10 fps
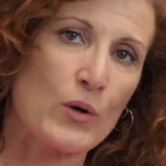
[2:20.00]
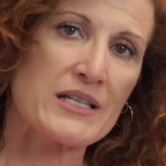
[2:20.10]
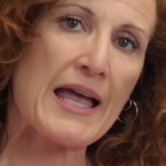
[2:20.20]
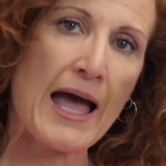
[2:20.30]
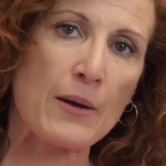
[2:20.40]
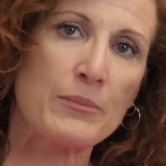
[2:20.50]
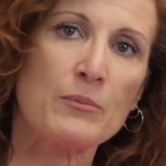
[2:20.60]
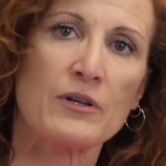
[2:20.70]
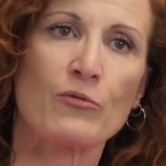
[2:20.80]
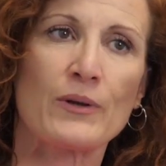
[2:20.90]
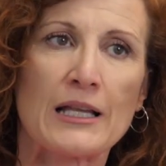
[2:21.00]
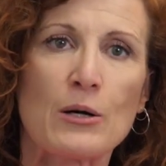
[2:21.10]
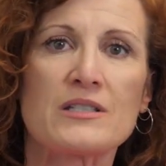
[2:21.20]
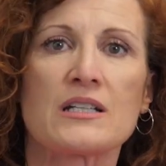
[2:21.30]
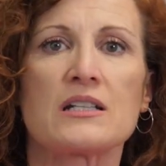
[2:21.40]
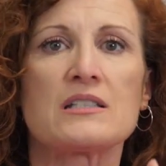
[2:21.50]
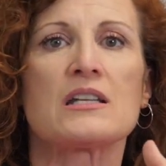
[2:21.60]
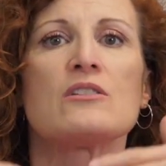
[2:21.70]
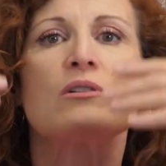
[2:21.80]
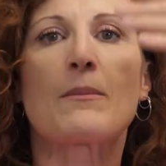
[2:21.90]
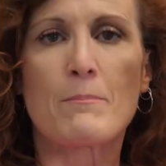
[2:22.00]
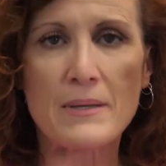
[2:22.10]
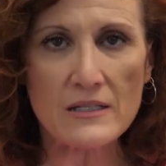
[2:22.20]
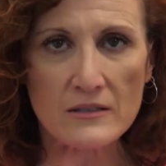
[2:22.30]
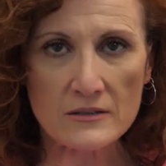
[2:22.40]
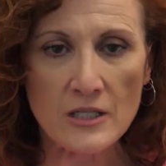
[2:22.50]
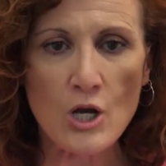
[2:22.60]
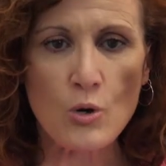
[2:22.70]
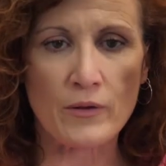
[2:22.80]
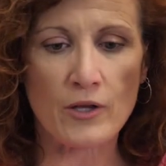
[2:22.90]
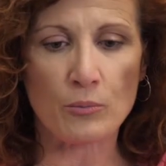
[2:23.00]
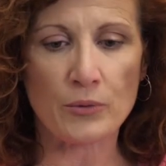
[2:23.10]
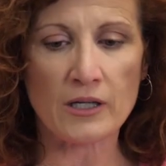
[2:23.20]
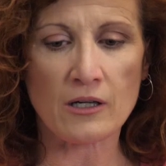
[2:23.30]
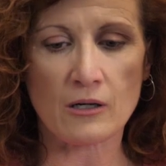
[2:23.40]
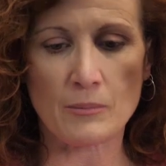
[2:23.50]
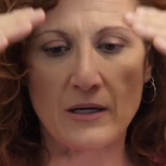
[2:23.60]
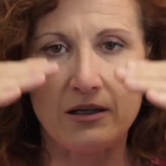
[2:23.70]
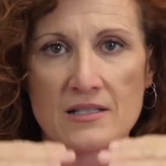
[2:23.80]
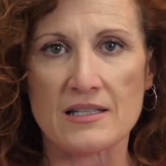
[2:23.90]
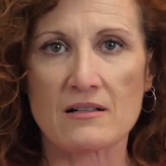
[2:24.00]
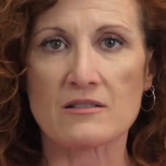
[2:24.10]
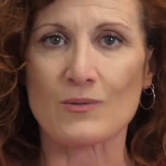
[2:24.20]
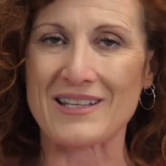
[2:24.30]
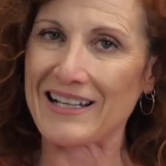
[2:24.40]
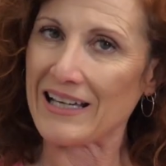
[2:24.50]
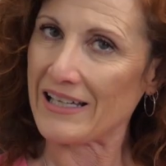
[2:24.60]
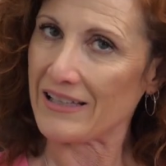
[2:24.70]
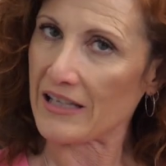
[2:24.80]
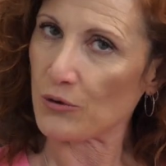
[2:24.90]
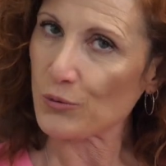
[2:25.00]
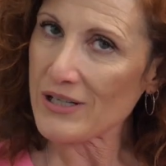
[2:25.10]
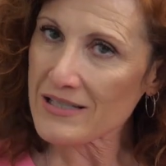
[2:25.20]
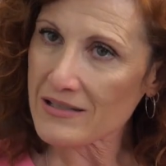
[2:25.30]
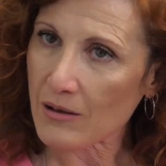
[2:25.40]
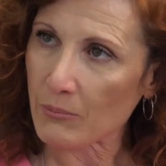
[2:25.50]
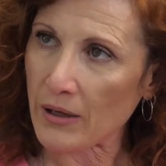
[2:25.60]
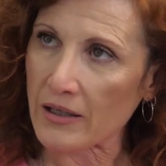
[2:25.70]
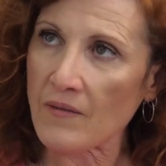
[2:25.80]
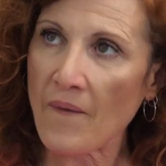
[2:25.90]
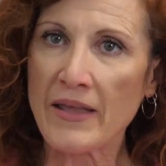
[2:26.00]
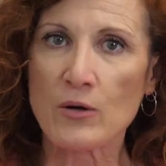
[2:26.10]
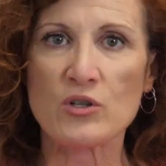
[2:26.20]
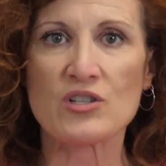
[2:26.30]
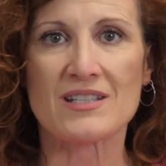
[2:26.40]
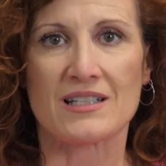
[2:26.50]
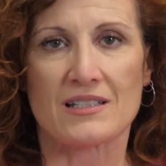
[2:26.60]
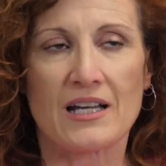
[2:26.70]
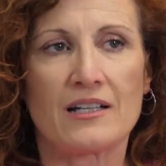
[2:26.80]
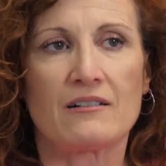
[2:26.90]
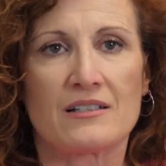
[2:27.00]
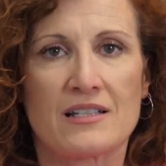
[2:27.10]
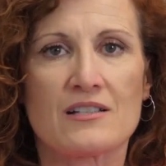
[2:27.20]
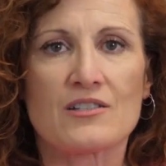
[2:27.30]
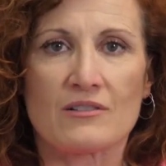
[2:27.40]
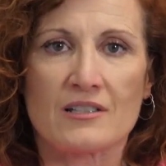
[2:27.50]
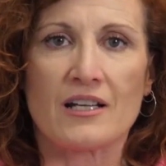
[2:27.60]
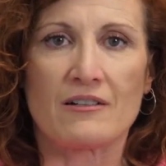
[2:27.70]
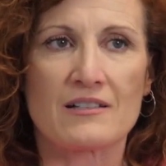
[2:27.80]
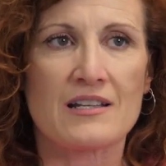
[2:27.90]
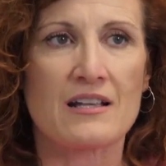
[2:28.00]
going to happen, but if we allow it to continue to build without bringing our bodies down so we can kind of hit that reset button, we just get tighter and tenser and tighter and